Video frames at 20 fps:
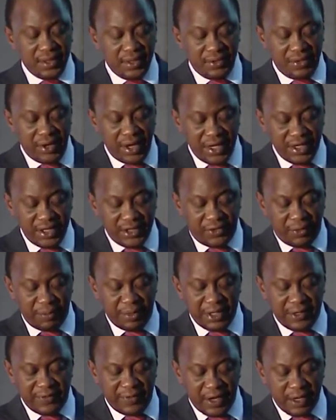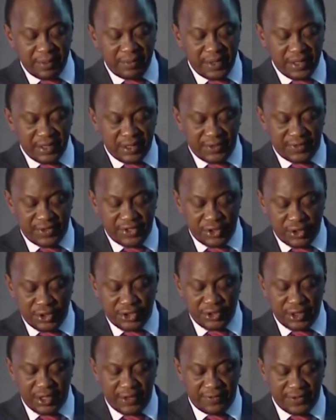range from the development of
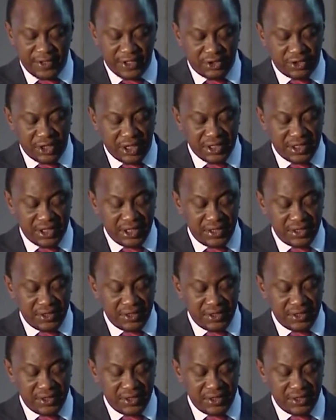social infrastructure,